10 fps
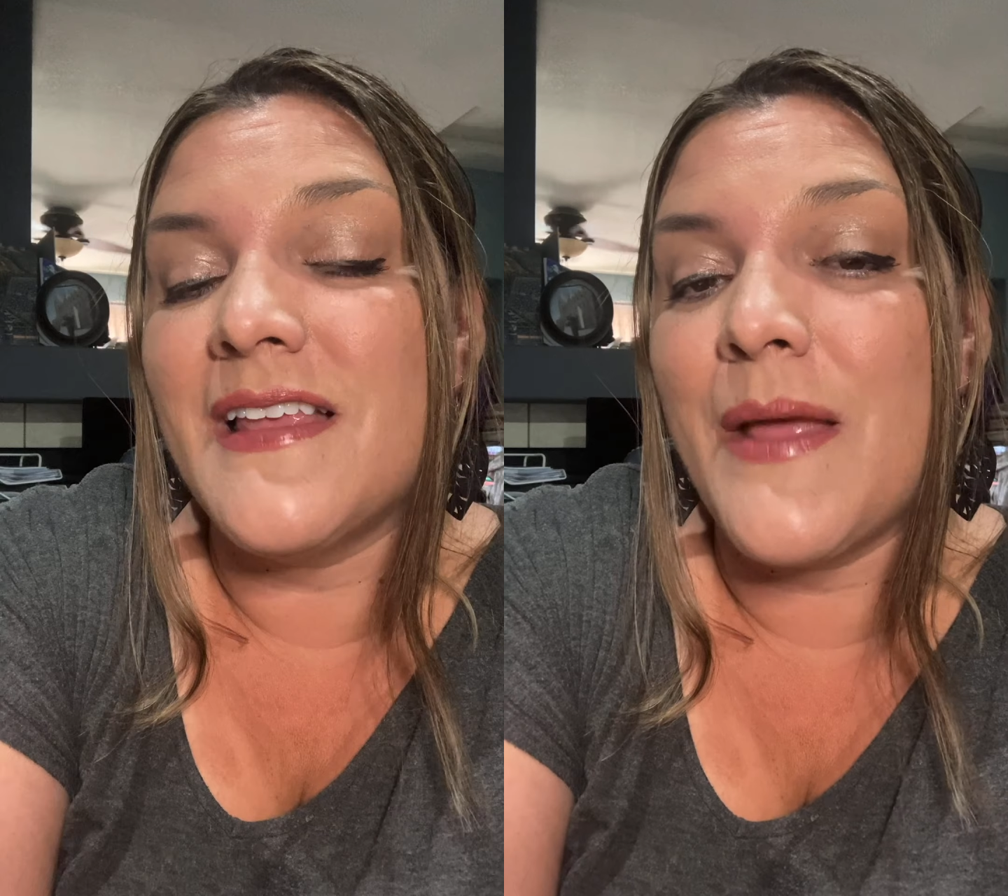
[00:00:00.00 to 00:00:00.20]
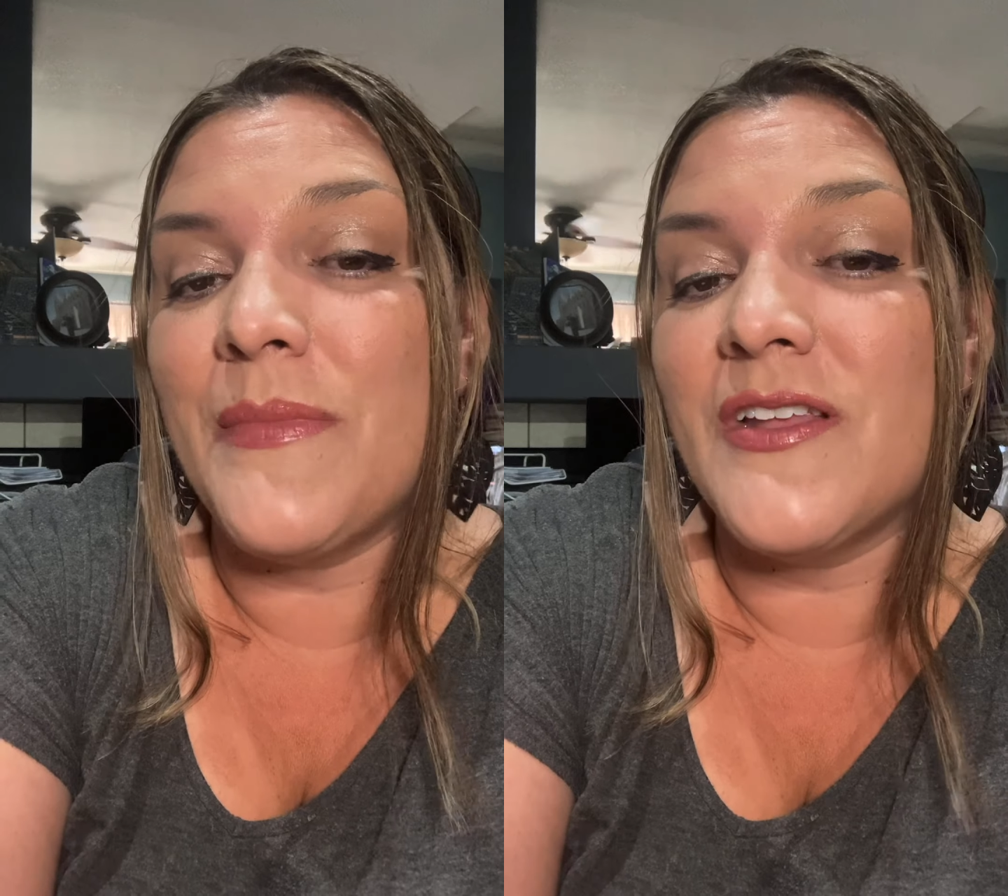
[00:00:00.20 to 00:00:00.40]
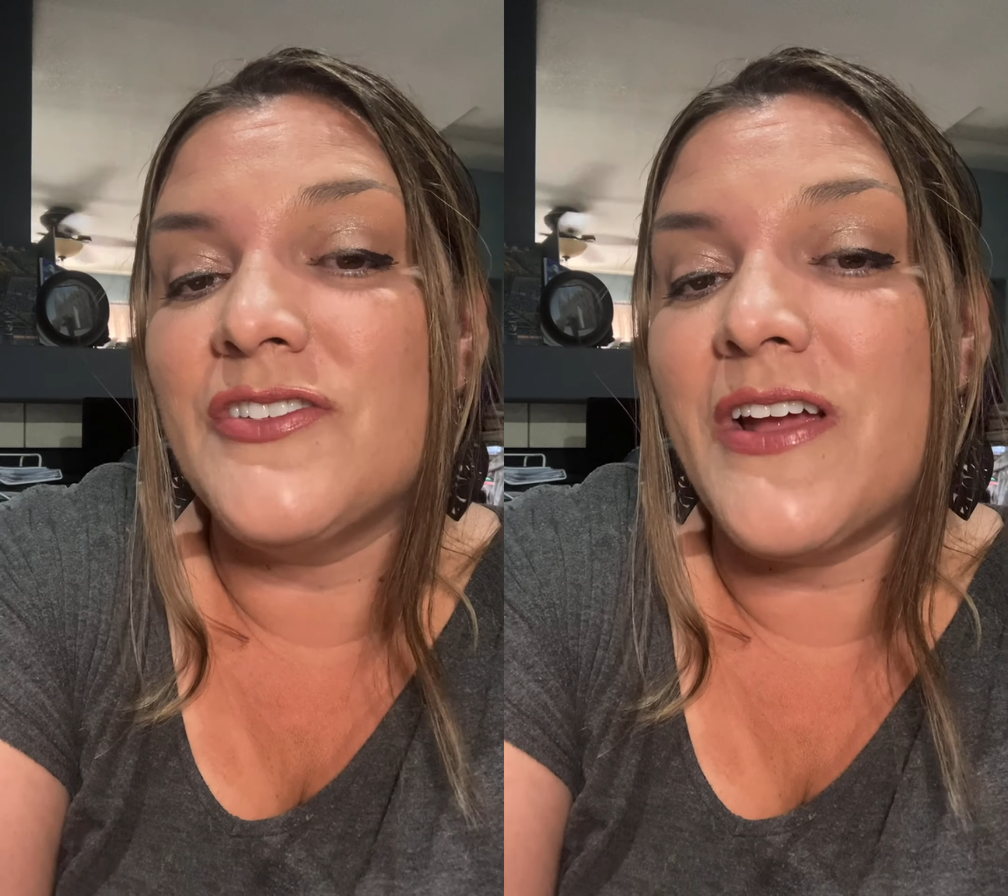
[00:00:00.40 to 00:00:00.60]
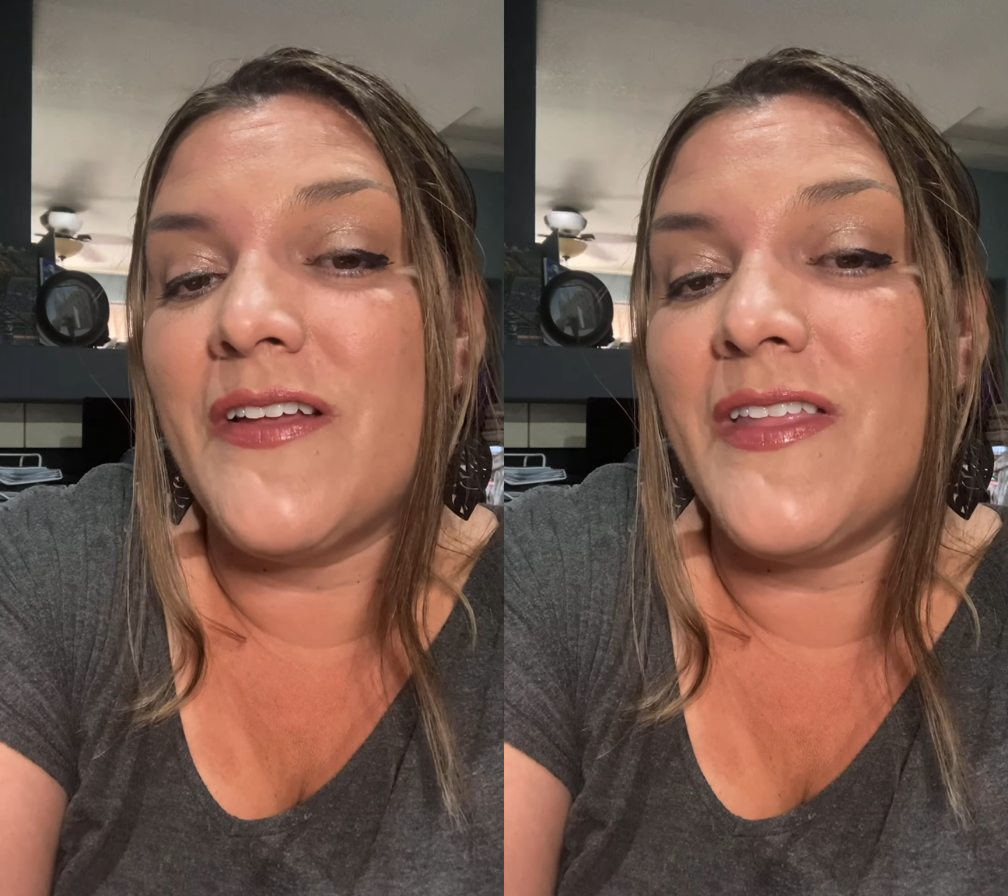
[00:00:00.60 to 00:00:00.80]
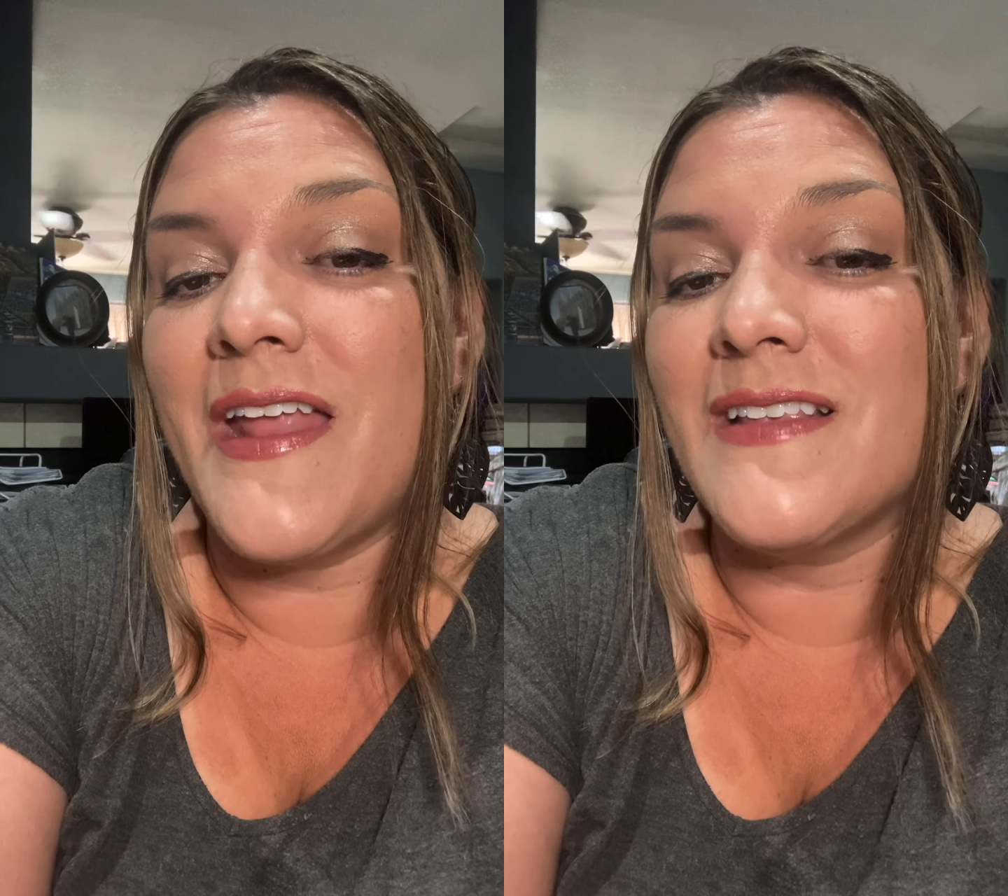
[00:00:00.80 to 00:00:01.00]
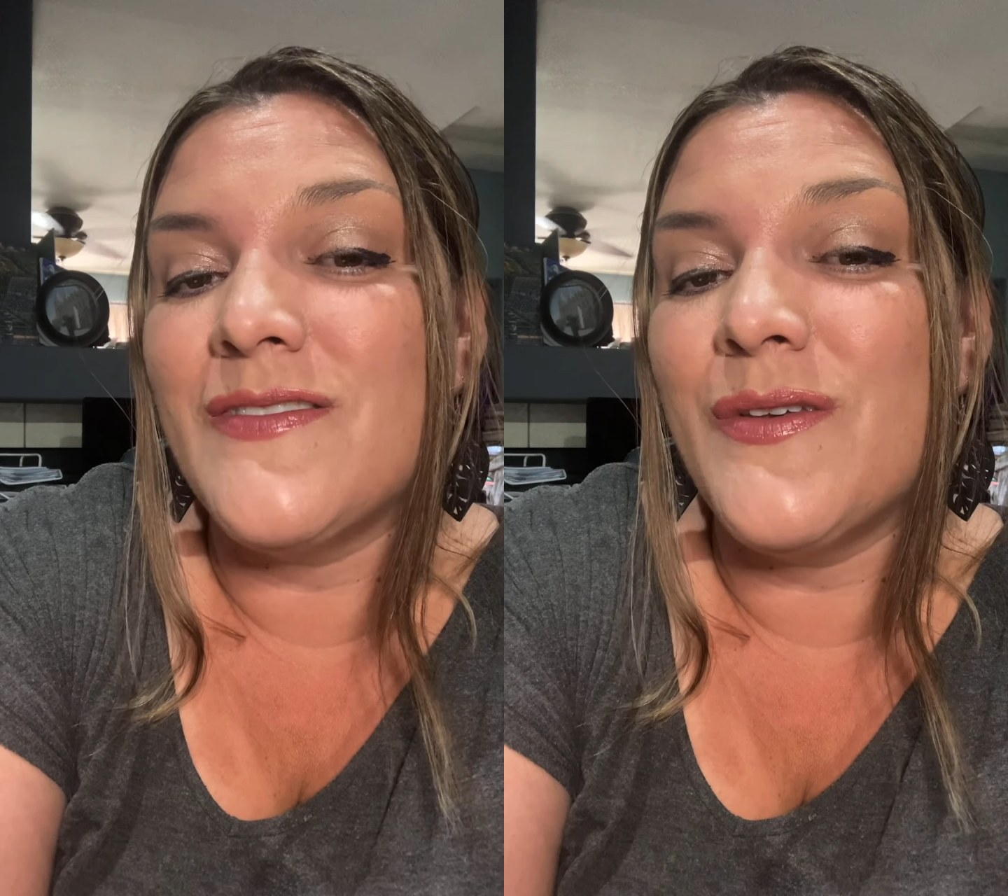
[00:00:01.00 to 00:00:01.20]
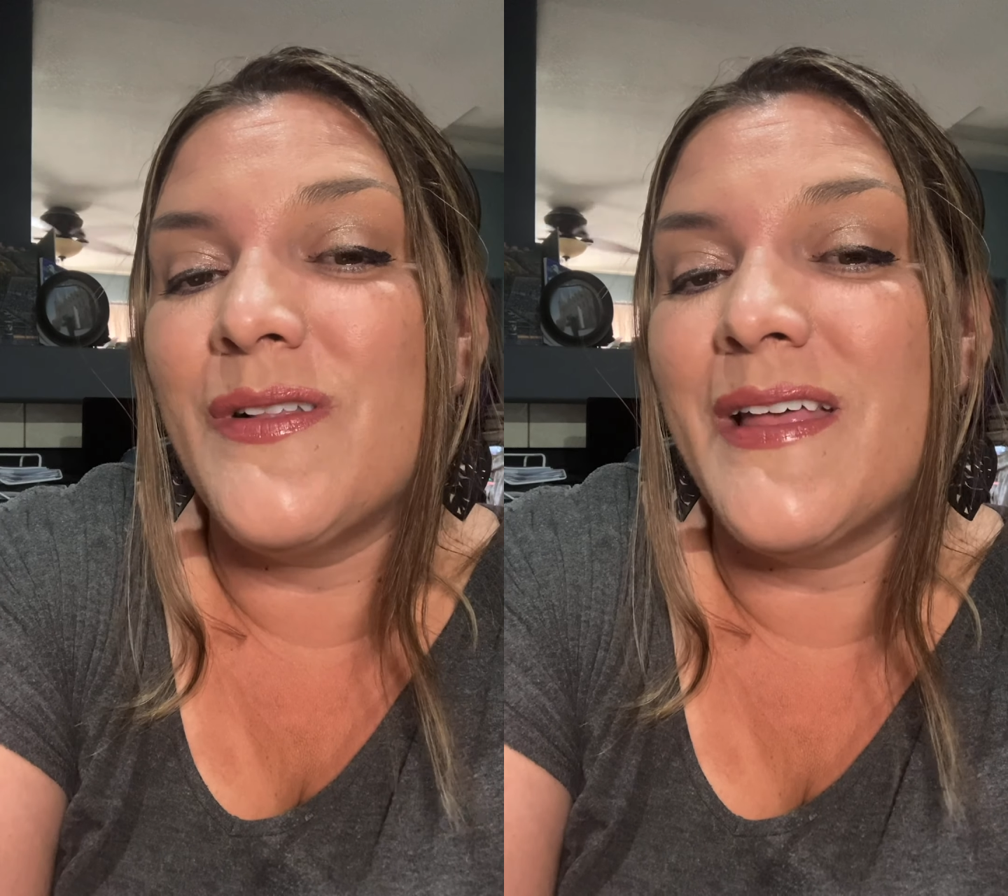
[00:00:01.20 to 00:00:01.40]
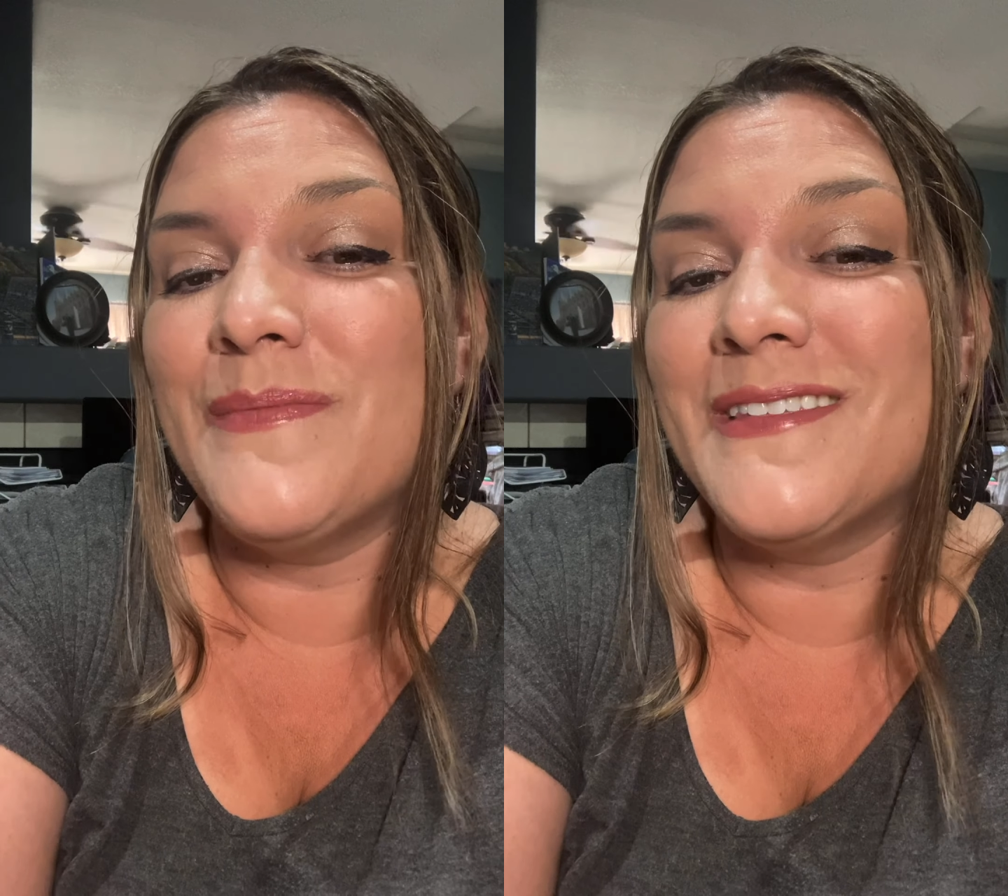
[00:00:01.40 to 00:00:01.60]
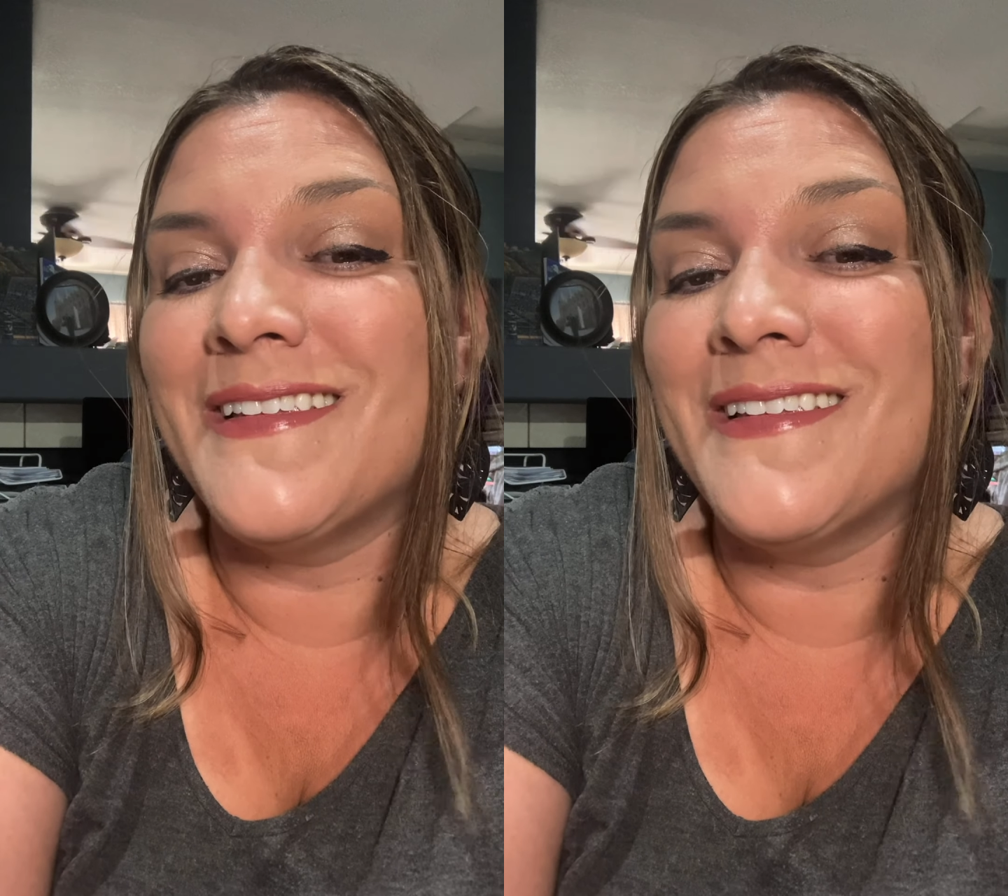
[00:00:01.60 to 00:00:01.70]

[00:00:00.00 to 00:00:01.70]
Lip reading: that I'm going to share in the next few clips.